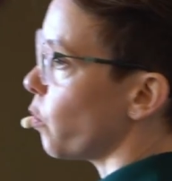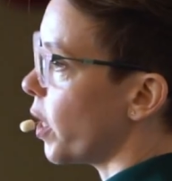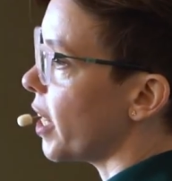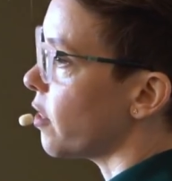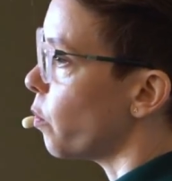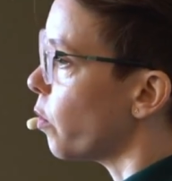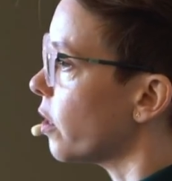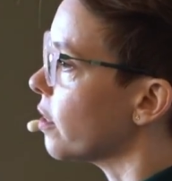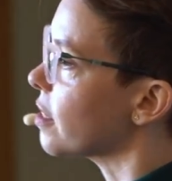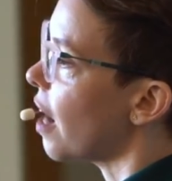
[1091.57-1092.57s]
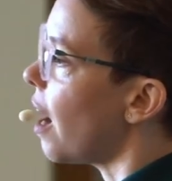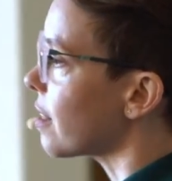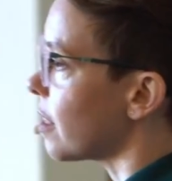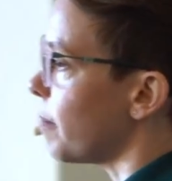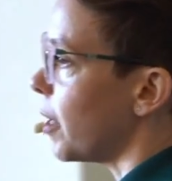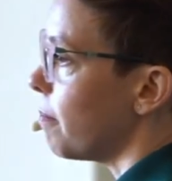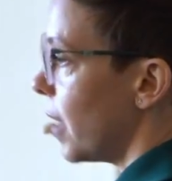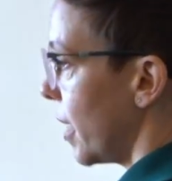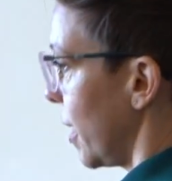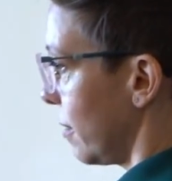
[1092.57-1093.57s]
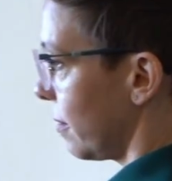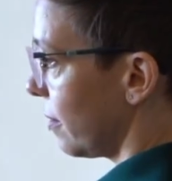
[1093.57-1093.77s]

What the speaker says: way the world talks about money.